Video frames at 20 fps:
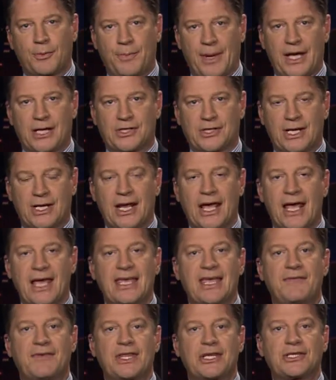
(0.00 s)
patient
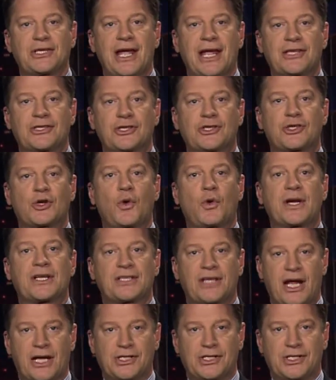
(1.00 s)
given the chance to score a
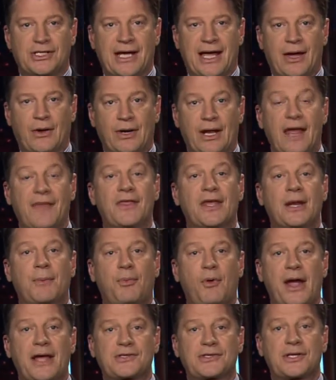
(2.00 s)
touchdown in the
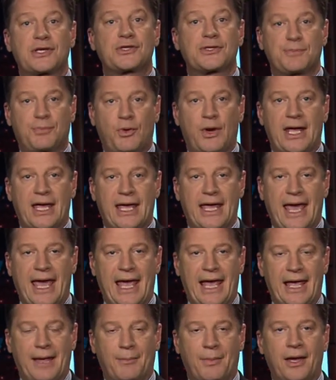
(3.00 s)
Nebraska spring
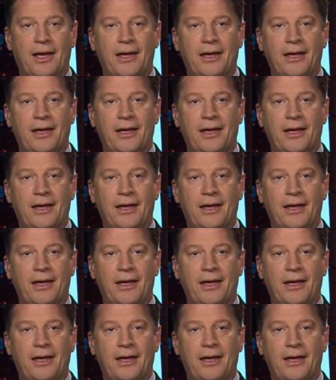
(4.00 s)
game,